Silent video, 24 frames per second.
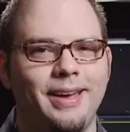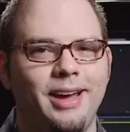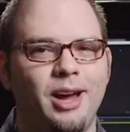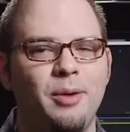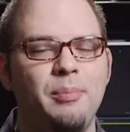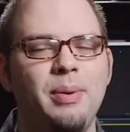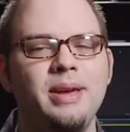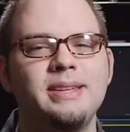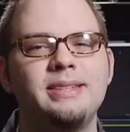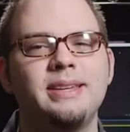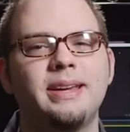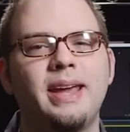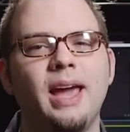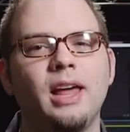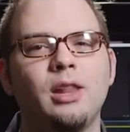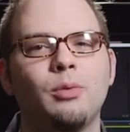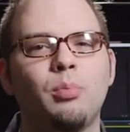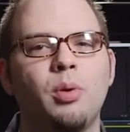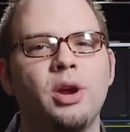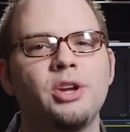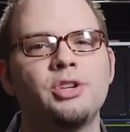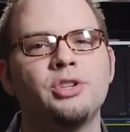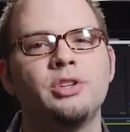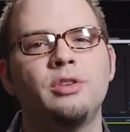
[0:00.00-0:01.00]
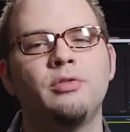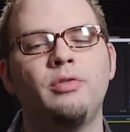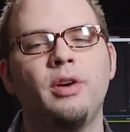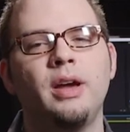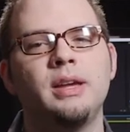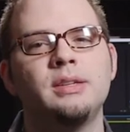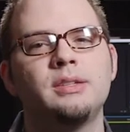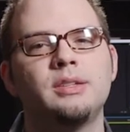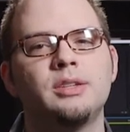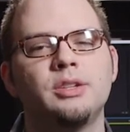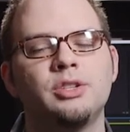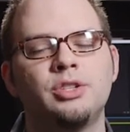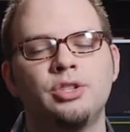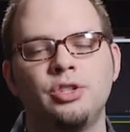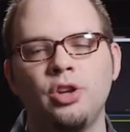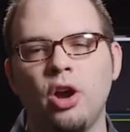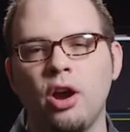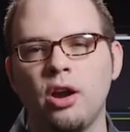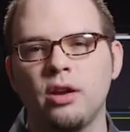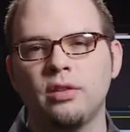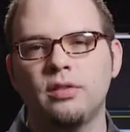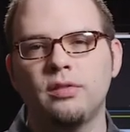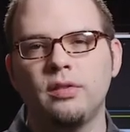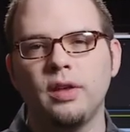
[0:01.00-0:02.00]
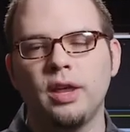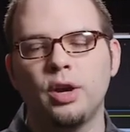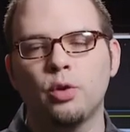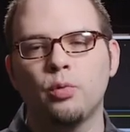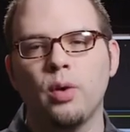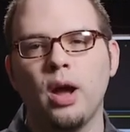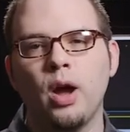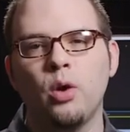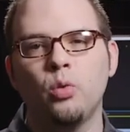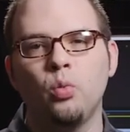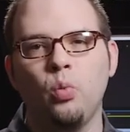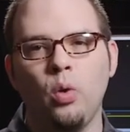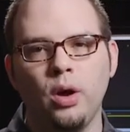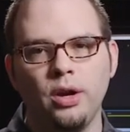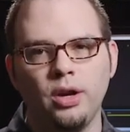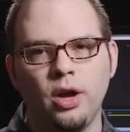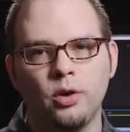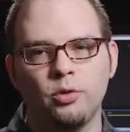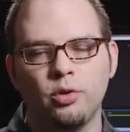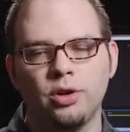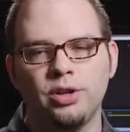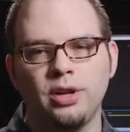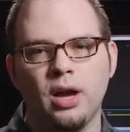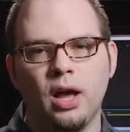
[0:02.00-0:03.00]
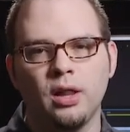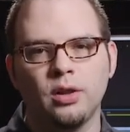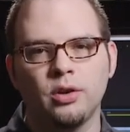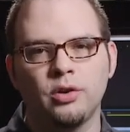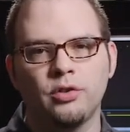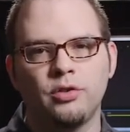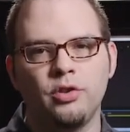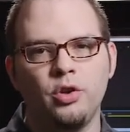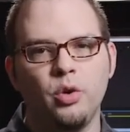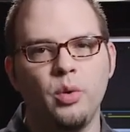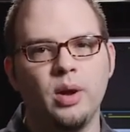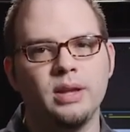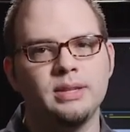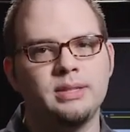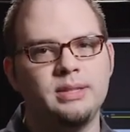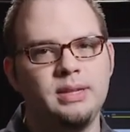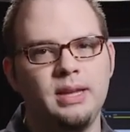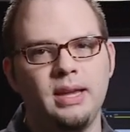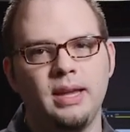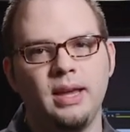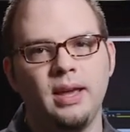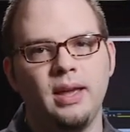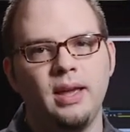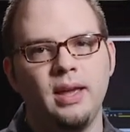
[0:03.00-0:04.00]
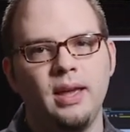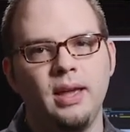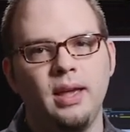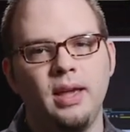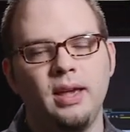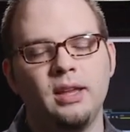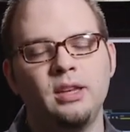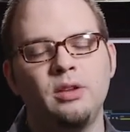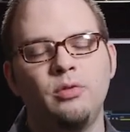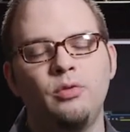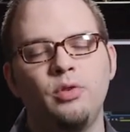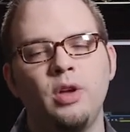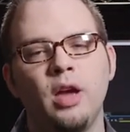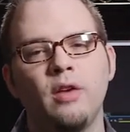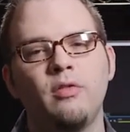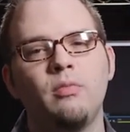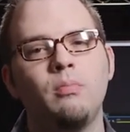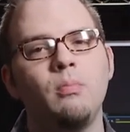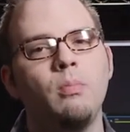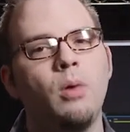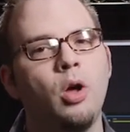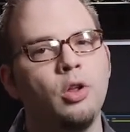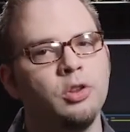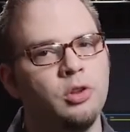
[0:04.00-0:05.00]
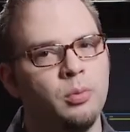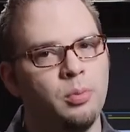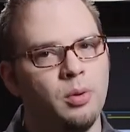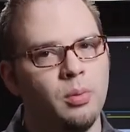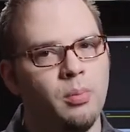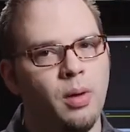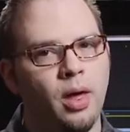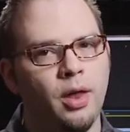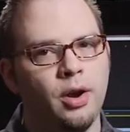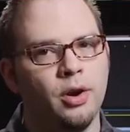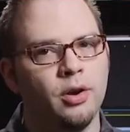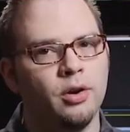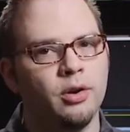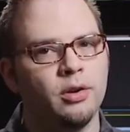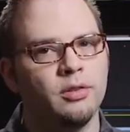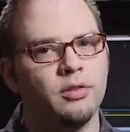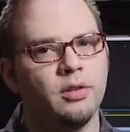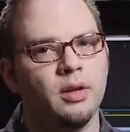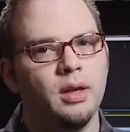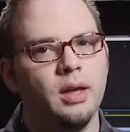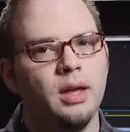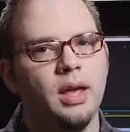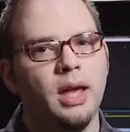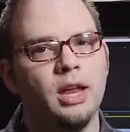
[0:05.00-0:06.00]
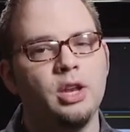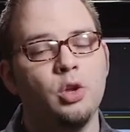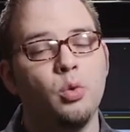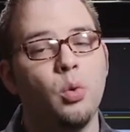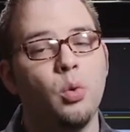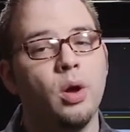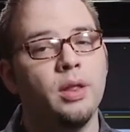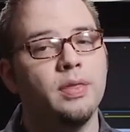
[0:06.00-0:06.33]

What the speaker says: A basic calibration device starts at around $100 USD, and if you have multiple monitors and you want